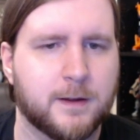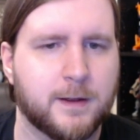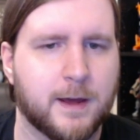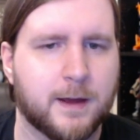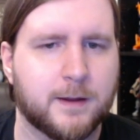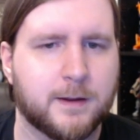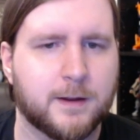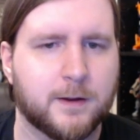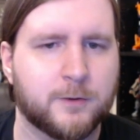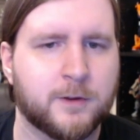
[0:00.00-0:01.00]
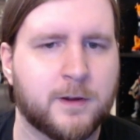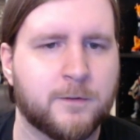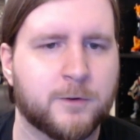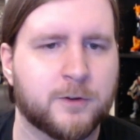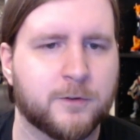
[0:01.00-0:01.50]
Yeah, I was looking
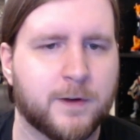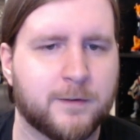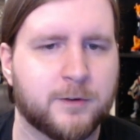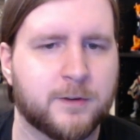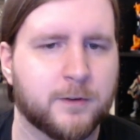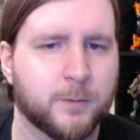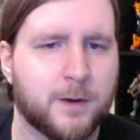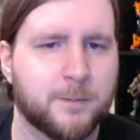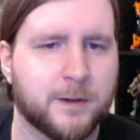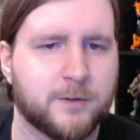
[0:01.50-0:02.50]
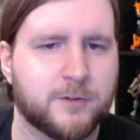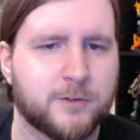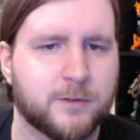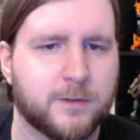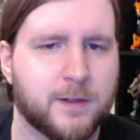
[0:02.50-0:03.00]
for survivors in the
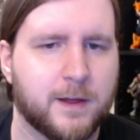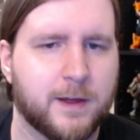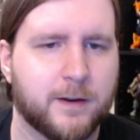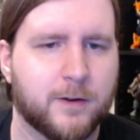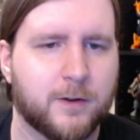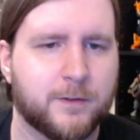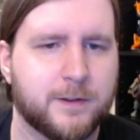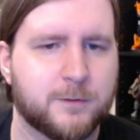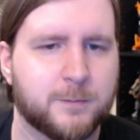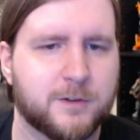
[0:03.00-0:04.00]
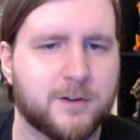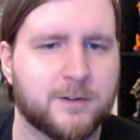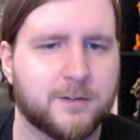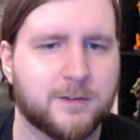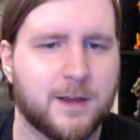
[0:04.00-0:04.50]
rummage. Then all these
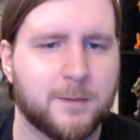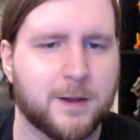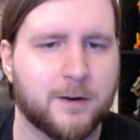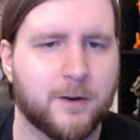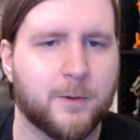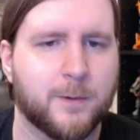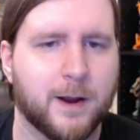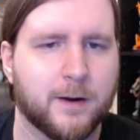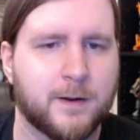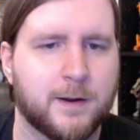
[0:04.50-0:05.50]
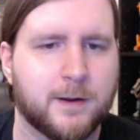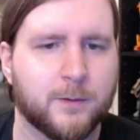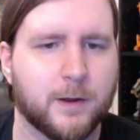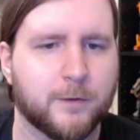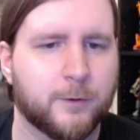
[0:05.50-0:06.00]
magicians came out of nowhere.
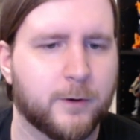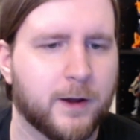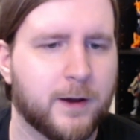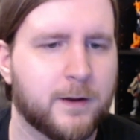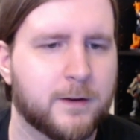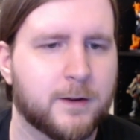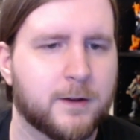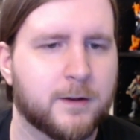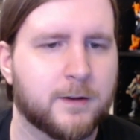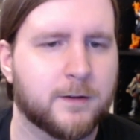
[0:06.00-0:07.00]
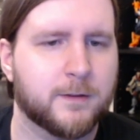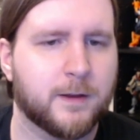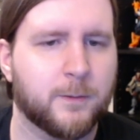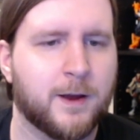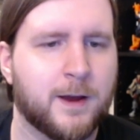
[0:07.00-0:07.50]
We have Huda,
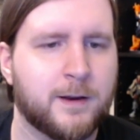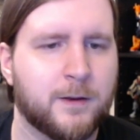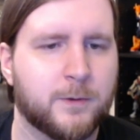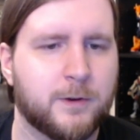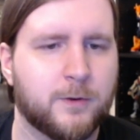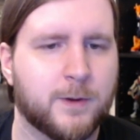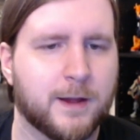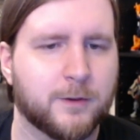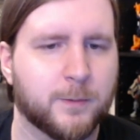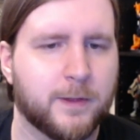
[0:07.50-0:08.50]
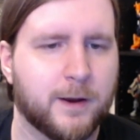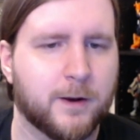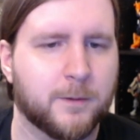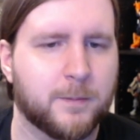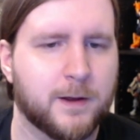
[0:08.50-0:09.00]
they were hiding when you guys were
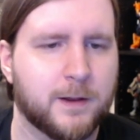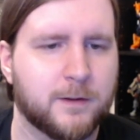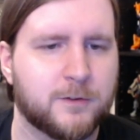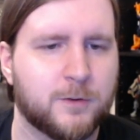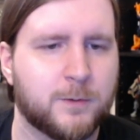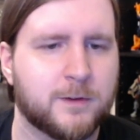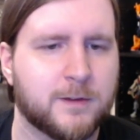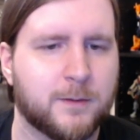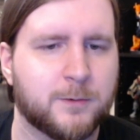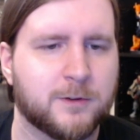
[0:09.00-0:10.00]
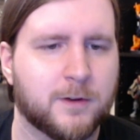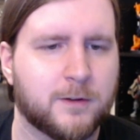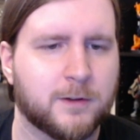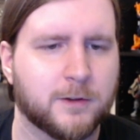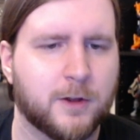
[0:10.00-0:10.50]
there, but as soon as I was
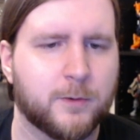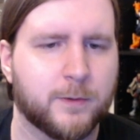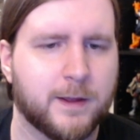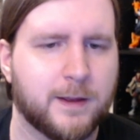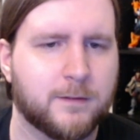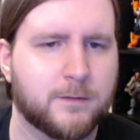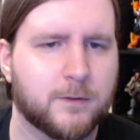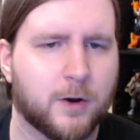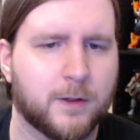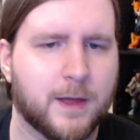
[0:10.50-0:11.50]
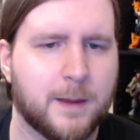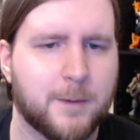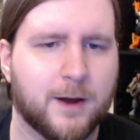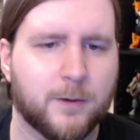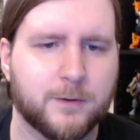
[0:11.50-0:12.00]
all alone, they all came
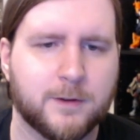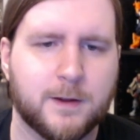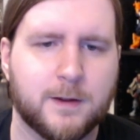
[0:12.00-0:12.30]
out.